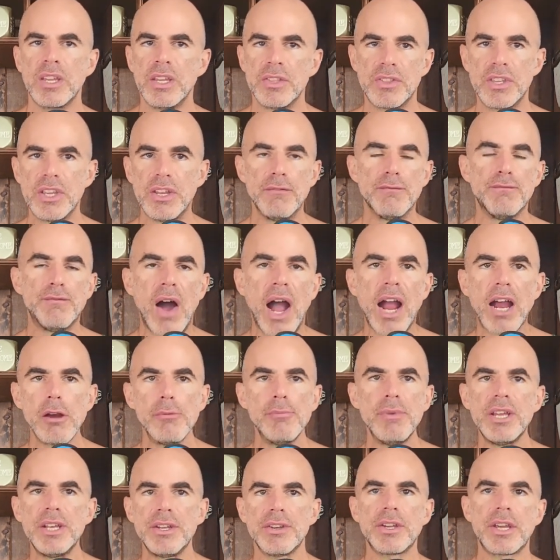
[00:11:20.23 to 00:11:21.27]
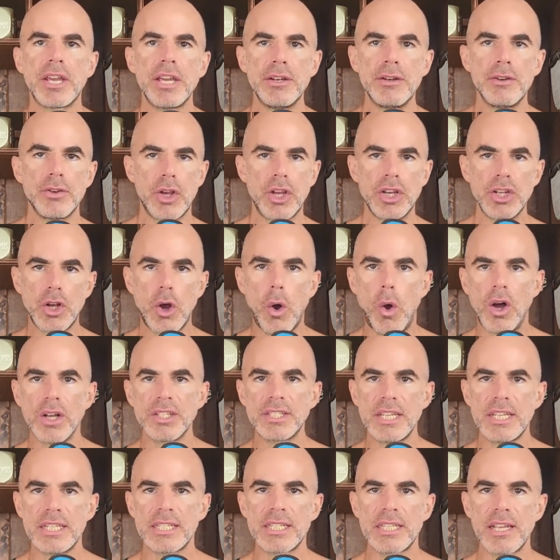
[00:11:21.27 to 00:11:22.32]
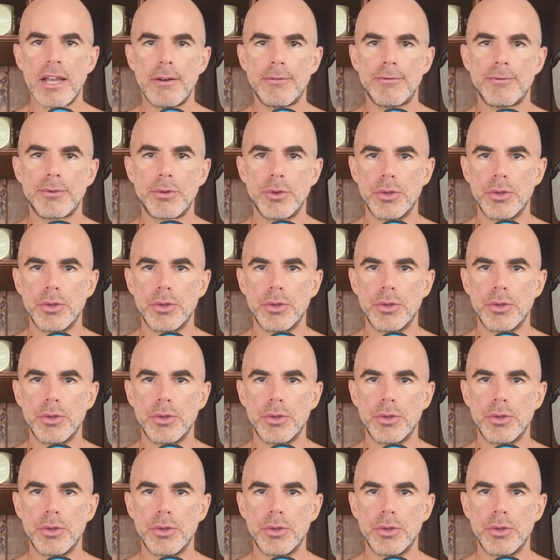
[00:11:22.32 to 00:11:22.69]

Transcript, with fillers: The environment can cause this stuff.